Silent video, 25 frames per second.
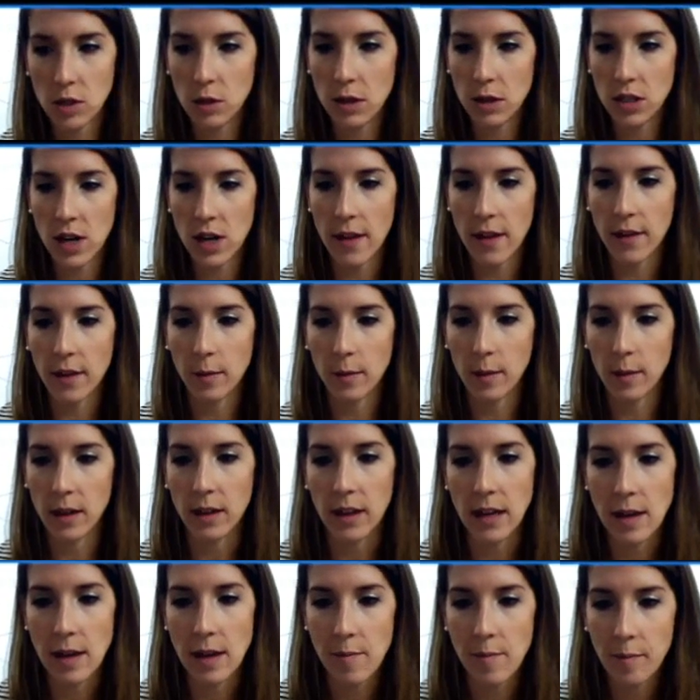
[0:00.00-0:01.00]
to each other,
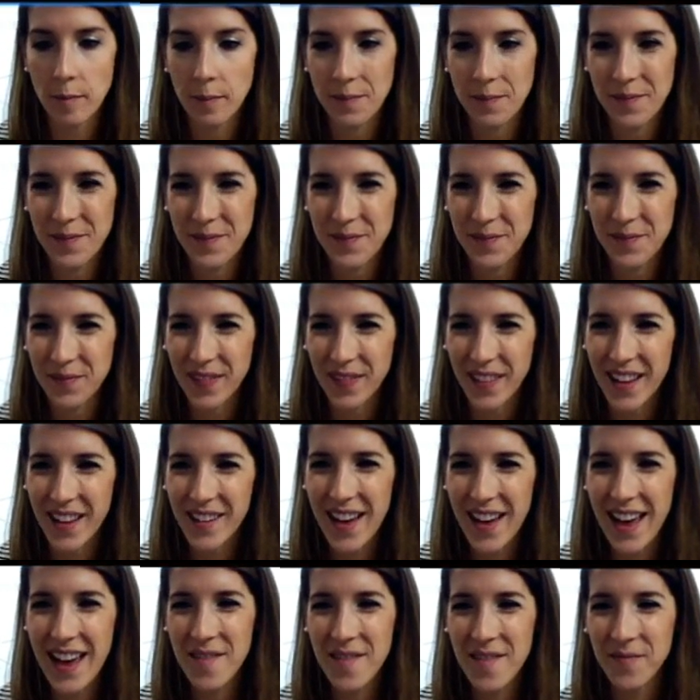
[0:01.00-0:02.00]
really.
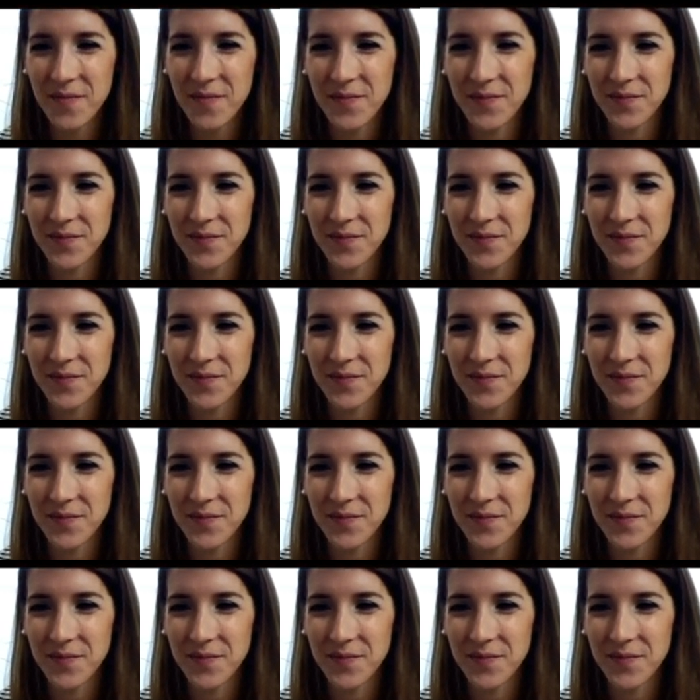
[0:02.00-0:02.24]
Okay?